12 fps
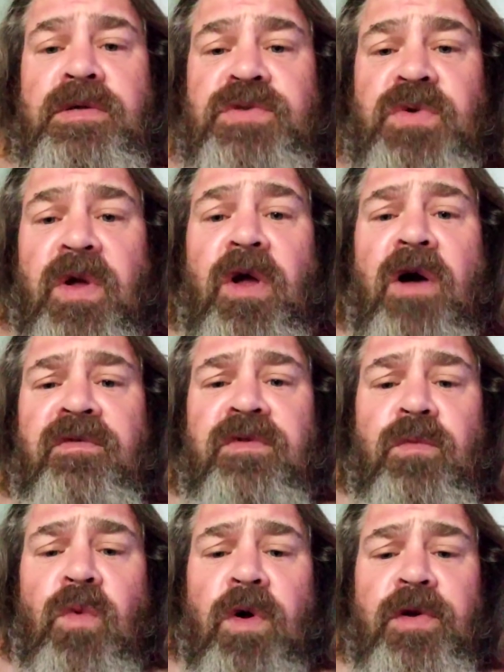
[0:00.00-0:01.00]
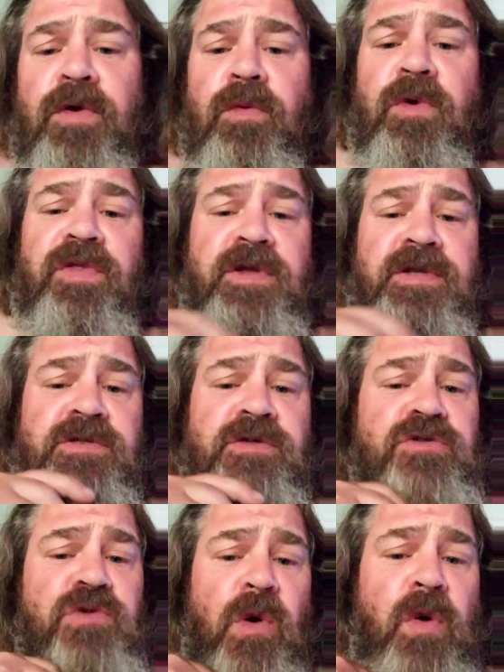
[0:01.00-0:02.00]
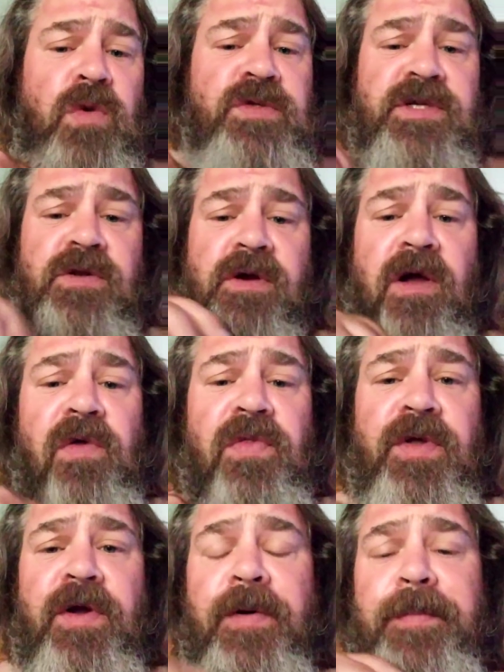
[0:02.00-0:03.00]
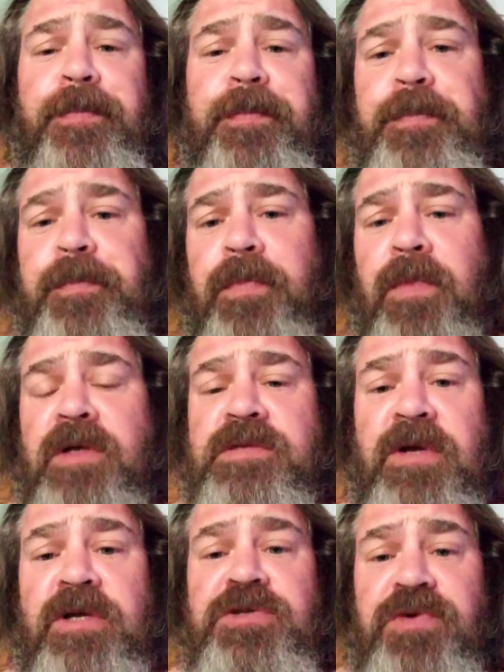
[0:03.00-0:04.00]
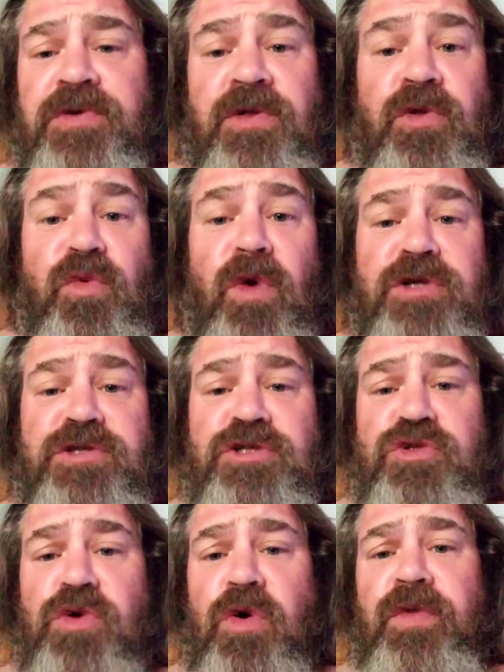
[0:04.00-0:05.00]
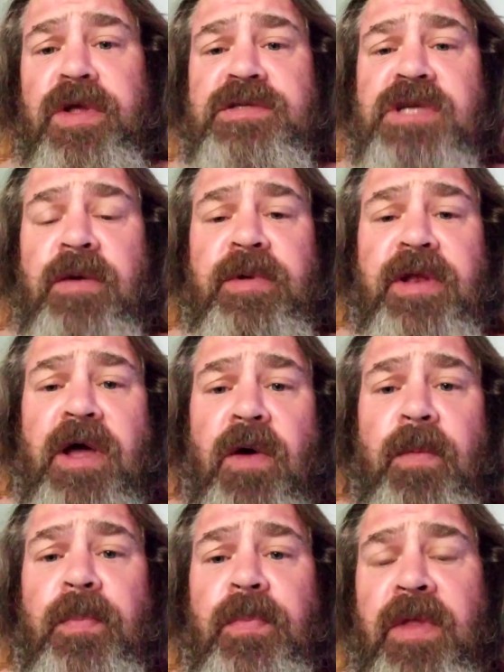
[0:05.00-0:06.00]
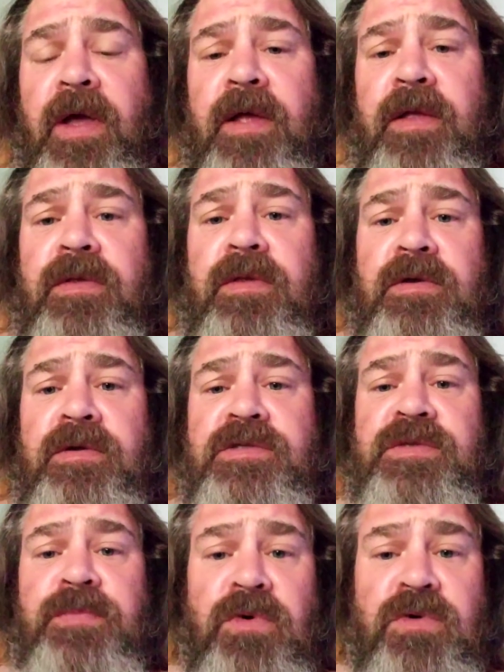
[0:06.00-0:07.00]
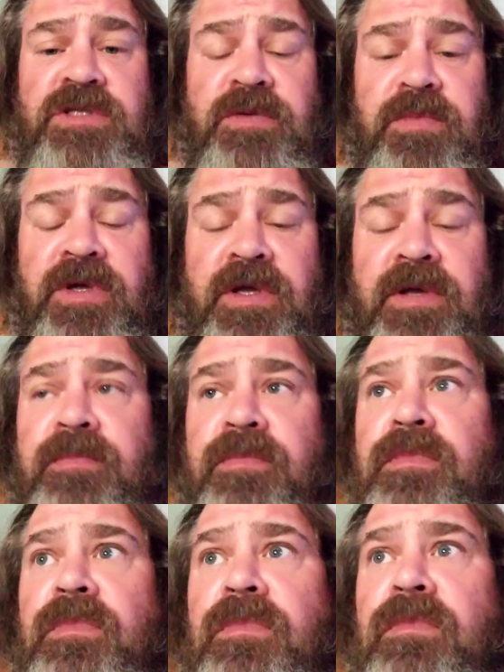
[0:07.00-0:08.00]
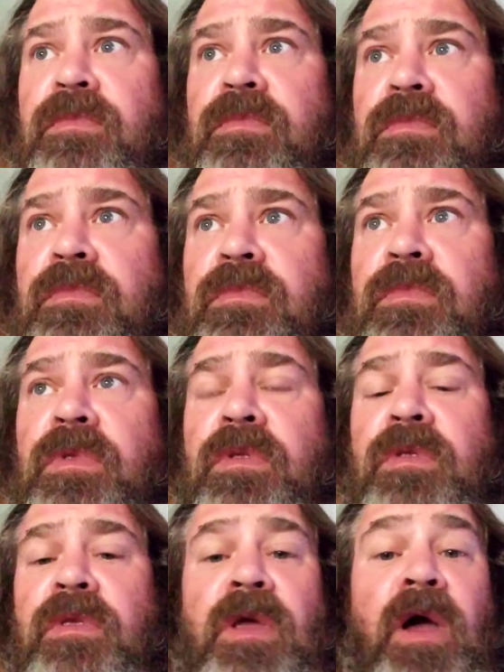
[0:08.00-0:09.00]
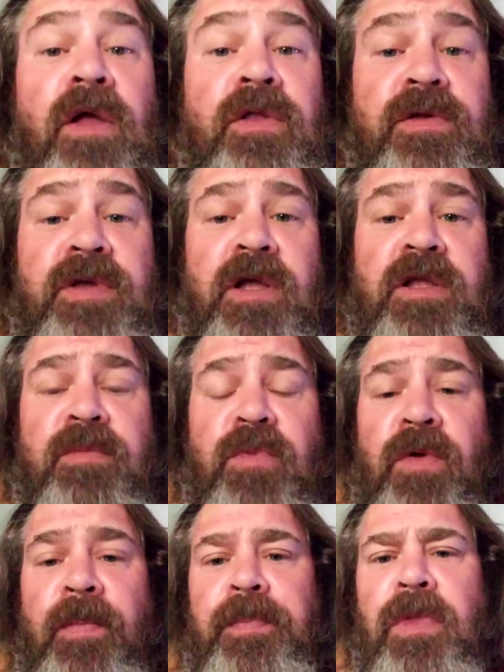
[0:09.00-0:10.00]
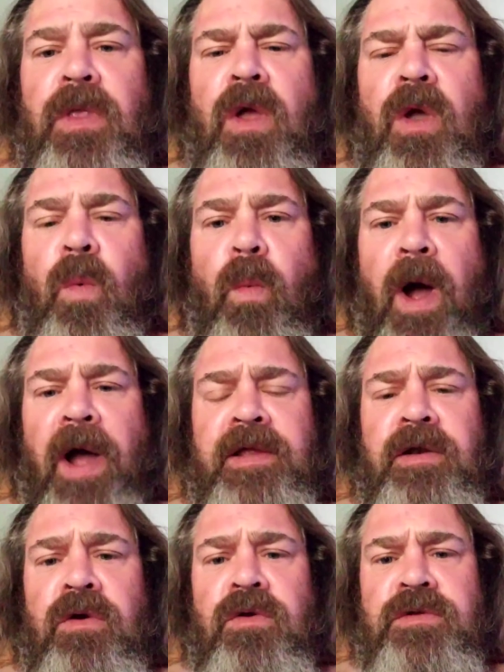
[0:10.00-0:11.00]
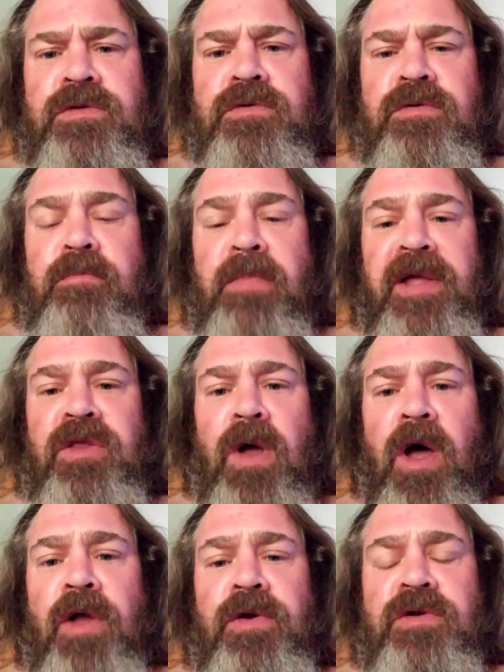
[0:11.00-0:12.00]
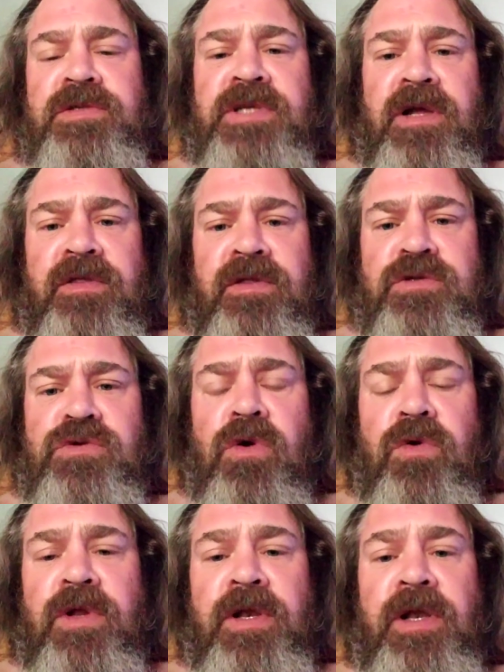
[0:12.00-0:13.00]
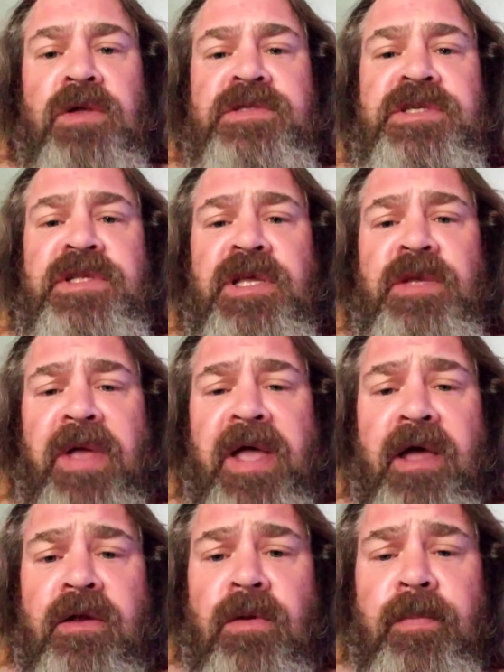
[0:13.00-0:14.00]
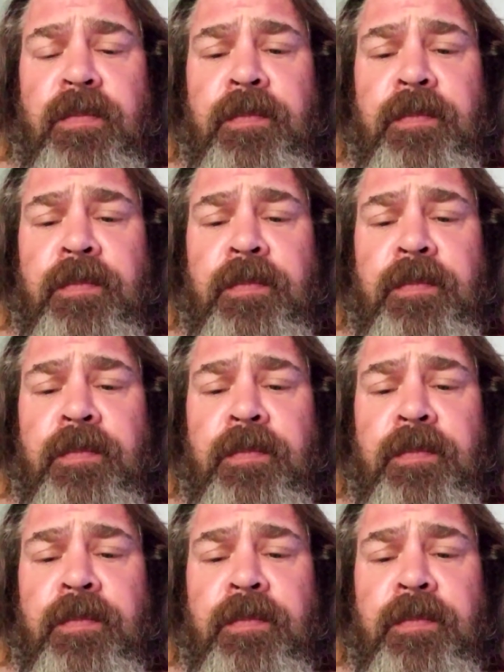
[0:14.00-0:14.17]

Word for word: So I often wonder with these new drones that are out there, especially with the new Russian drone that's coming out that is supposed to be undetectable, why they don't make the underside of the drone an LCD panel.